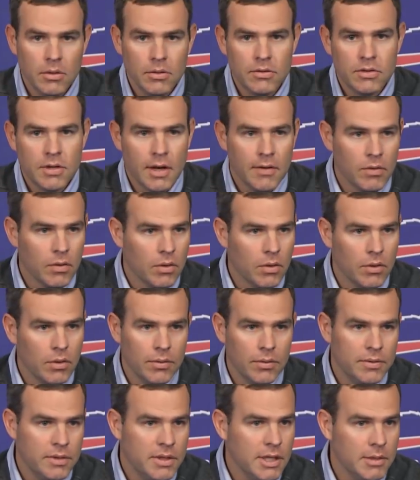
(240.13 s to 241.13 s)

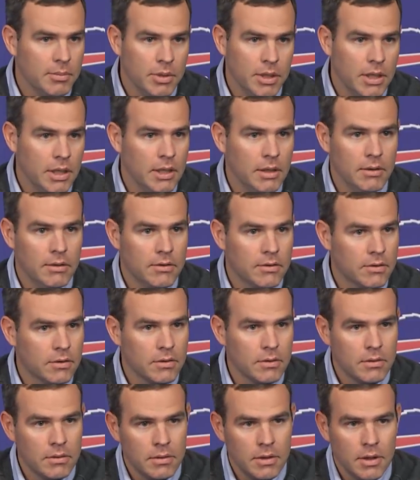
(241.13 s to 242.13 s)
several
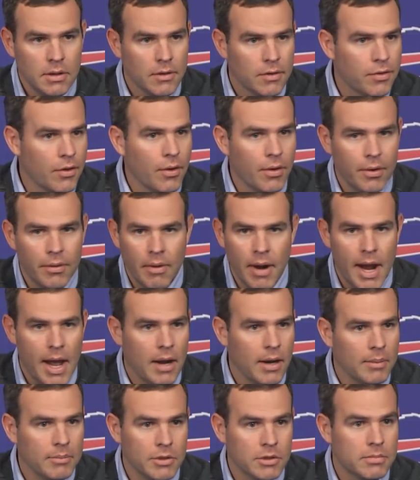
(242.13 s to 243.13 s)
DBs in the third
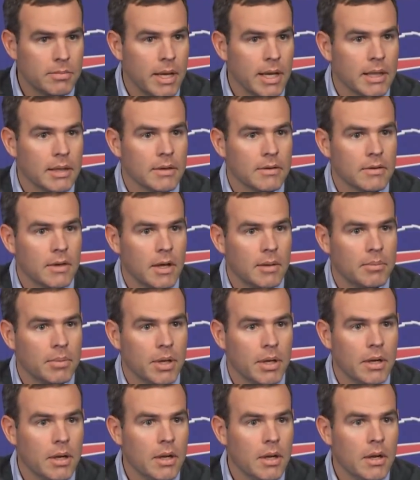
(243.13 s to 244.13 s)
round. I'm just making this up,
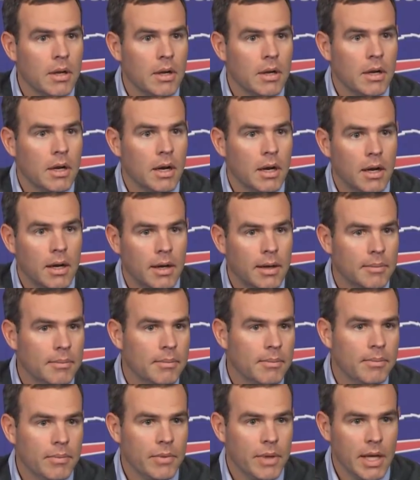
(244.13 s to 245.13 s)
but
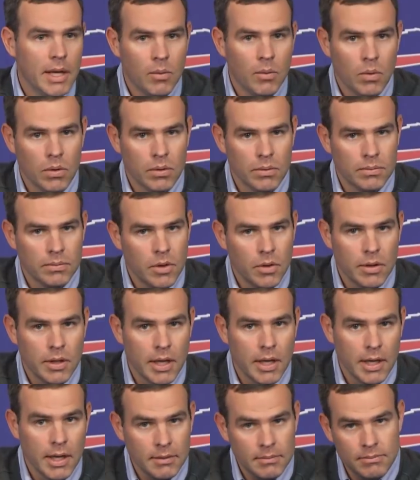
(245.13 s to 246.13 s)
that were
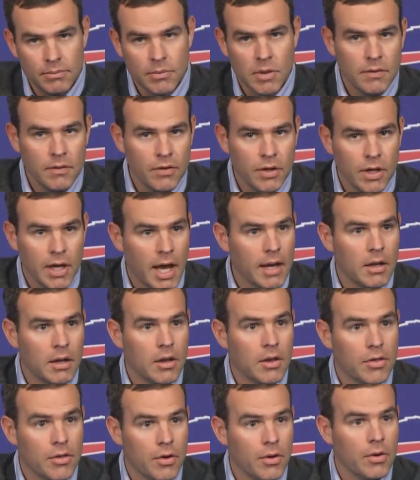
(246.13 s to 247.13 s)
okay. If you got into
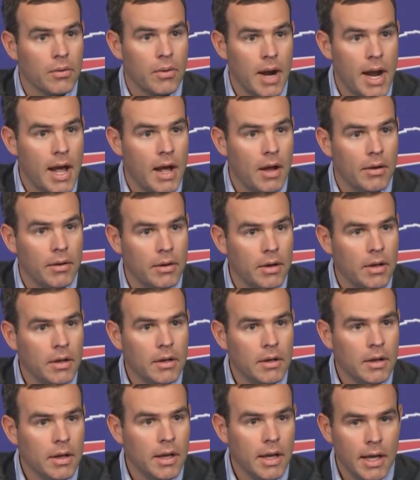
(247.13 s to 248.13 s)
the third round
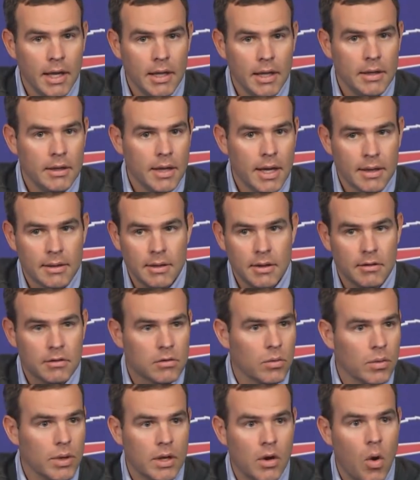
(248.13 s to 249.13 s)
and you got these
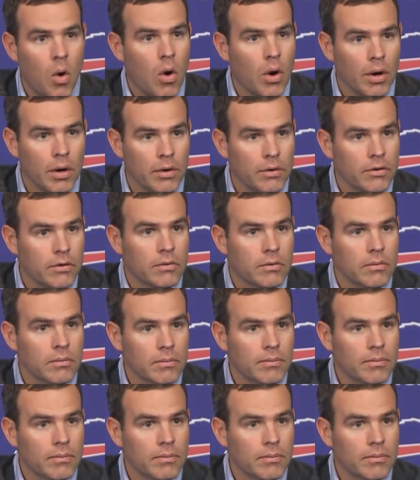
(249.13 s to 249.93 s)
three corners,